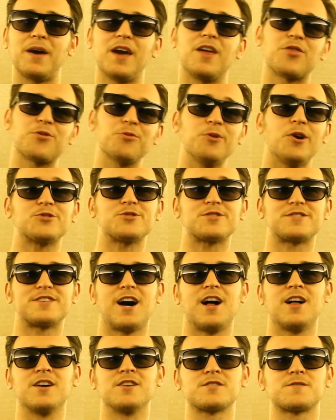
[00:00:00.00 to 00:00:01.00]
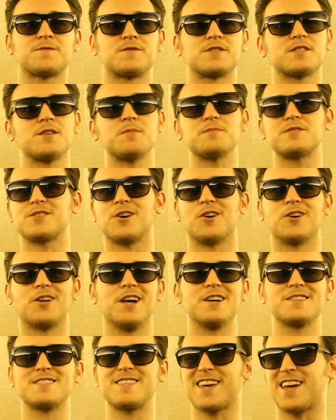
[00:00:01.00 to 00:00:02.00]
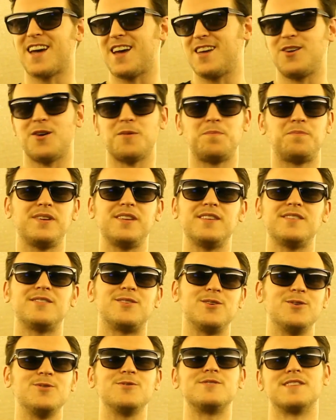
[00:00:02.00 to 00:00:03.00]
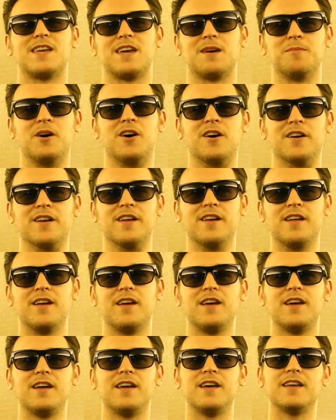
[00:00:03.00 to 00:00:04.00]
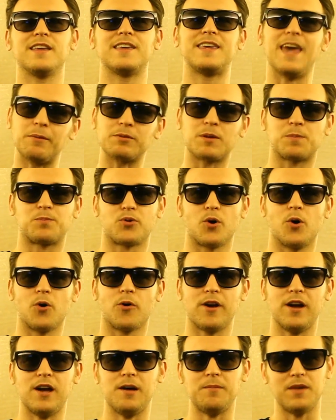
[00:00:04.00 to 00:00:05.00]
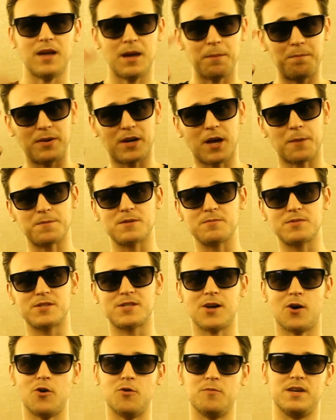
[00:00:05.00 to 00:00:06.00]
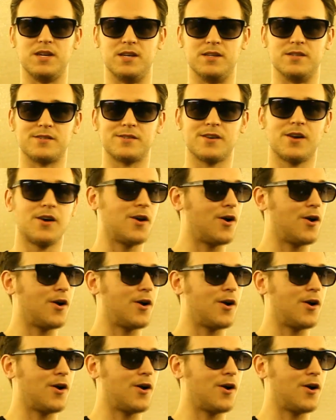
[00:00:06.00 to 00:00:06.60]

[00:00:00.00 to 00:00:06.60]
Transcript: paying $300 for some sunglasses that got a European dude's name on it. Get with the program and pick up some SoMees.